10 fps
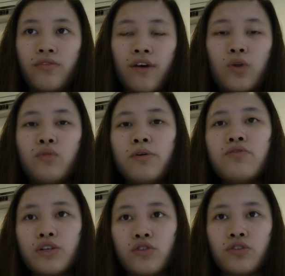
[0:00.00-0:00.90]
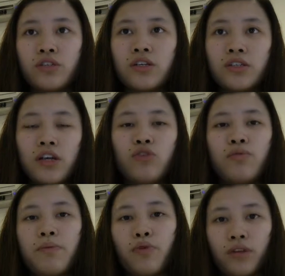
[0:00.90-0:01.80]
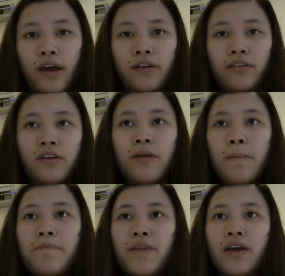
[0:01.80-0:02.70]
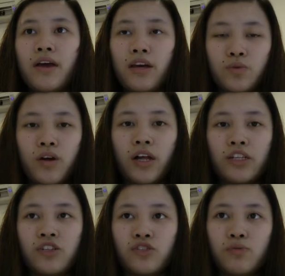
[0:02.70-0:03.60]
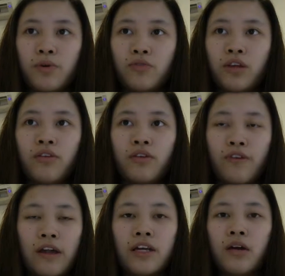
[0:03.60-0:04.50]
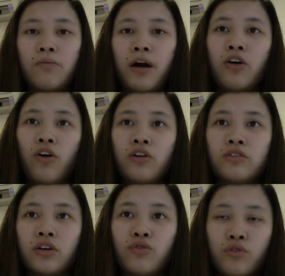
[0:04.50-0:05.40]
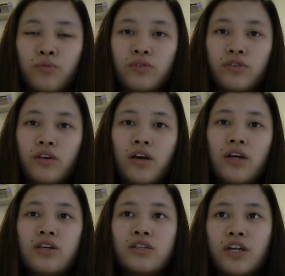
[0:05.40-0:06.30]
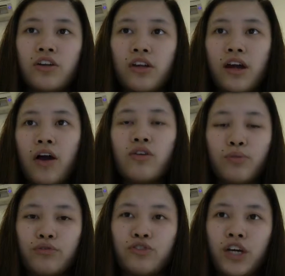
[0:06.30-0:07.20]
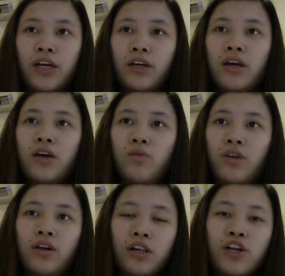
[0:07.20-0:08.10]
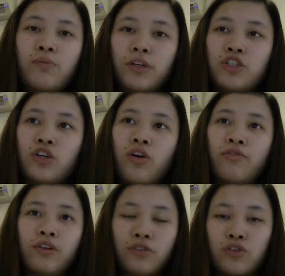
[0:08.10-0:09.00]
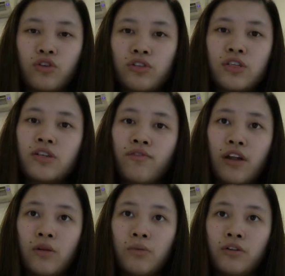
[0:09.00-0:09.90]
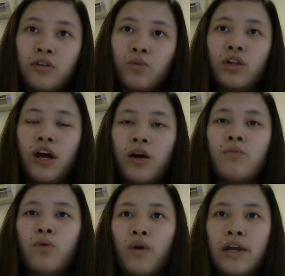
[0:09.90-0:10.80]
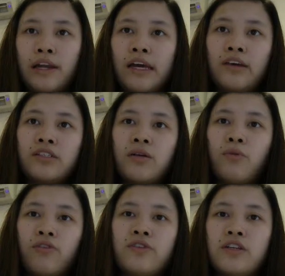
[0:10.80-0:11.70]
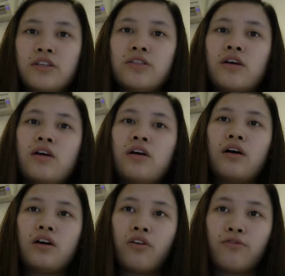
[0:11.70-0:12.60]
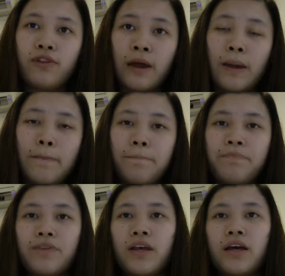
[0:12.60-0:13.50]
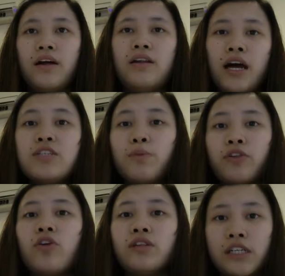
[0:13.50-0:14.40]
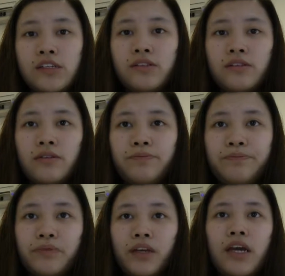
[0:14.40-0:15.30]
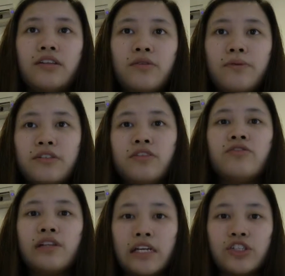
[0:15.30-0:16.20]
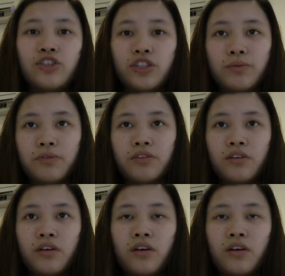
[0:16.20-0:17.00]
Valuable resources need to be protected as well as distributed fairly among all the groups. Starting out a project with a clear picture of the resources available will help waylay some of this conflict. Last but not least, interpersonal relationships.